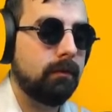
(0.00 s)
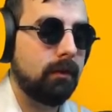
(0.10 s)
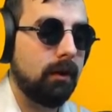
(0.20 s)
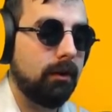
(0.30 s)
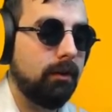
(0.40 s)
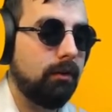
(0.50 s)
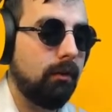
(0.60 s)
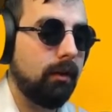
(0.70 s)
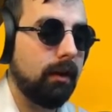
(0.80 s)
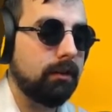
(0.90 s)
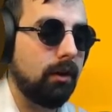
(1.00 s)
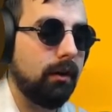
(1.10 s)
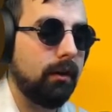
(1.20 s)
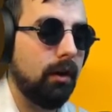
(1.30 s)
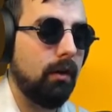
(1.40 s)
Are you throwing less
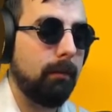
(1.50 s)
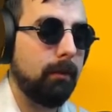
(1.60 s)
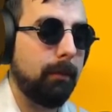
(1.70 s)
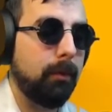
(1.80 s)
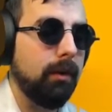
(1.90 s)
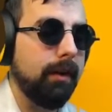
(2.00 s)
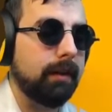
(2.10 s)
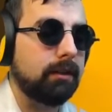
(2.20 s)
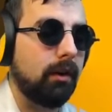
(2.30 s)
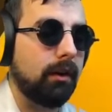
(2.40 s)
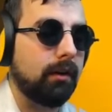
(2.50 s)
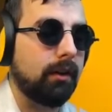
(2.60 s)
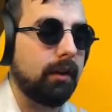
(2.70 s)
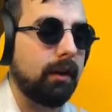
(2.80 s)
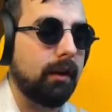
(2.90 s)
hard? Oh, I'm not pulling as hard on the
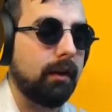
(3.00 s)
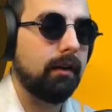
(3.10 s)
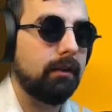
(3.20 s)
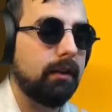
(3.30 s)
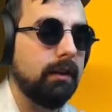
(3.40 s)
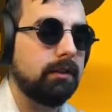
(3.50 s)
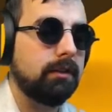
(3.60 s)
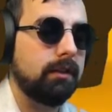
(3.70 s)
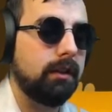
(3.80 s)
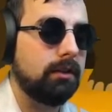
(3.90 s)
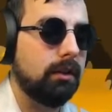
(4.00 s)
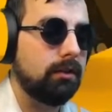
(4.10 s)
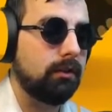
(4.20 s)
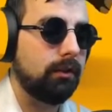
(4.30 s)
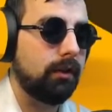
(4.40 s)
thing. That's that's
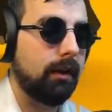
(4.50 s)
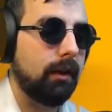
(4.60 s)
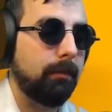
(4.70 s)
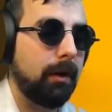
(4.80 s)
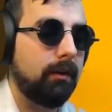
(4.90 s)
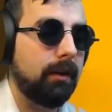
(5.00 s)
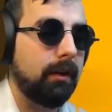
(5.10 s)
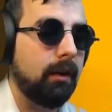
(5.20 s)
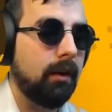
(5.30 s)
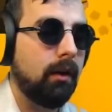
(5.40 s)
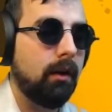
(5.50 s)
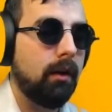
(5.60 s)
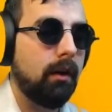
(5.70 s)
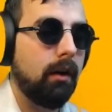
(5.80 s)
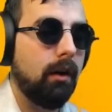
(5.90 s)
also you can apparently.
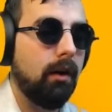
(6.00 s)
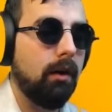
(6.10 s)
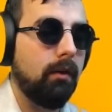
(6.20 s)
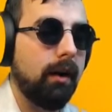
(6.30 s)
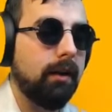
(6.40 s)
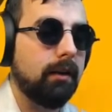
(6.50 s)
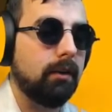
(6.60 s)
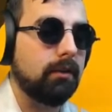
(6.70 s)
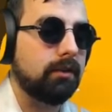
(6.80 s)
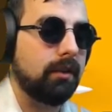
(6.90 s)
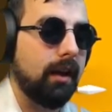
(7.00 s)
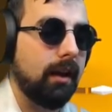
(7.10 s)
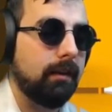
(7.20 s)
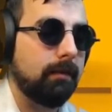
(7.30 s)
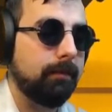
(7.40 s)
Oh, I didn't notice
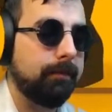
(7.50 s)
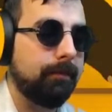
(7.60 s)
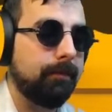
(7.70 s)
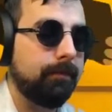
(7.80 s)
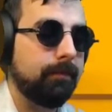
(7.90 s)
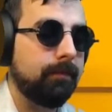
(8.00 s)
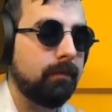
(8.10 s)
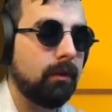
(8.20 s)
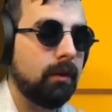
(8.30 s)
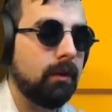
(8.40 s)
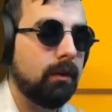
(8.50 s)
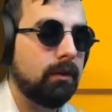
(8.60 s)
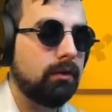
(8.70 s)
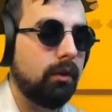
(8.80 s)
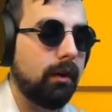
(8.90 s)
that.
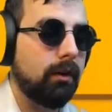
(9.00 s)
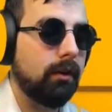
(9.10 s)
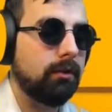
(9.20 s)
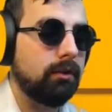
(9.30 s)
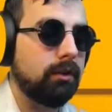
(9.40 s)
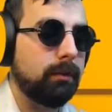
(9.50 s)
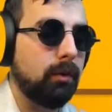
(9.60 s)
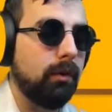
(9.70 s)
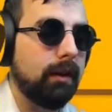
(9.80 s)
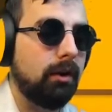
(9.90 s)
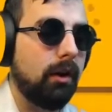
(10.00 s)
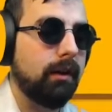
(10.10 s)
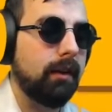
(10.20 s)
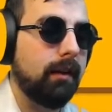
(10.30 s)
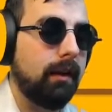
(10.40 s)
So I could also just pull less hard
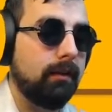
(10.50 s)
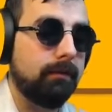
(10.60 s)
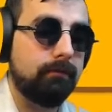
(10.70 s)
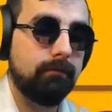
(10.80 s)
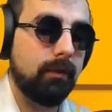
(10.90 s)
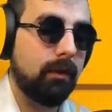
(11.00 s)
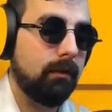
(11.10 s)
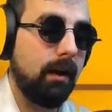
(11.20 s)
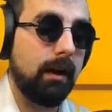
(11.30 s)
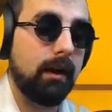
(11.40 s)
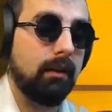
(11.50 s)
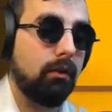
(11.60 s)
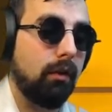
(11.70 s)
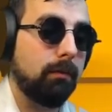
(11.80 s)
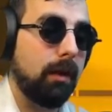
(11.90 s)
and then I can
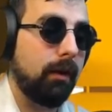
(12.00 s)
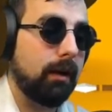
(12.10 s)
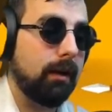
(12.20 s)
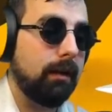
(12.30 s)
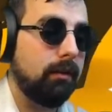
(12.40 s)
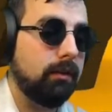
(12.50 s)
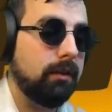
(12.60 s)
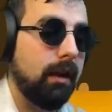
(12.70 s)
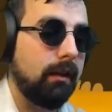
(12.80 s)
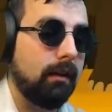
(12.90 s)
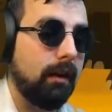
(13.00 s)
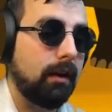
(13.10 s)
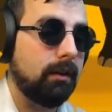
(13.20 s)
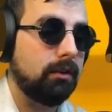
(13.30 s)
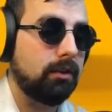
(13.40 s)
throw him directly into his head. I
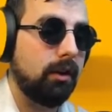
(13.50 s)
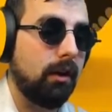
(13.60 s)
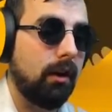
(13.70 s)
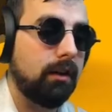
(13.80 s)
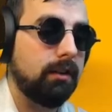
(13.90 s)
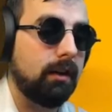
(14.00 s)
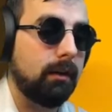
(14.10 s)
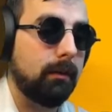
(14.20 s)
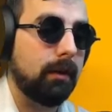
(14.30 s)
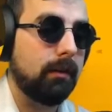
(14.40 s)
got just gotta arch it a little bit.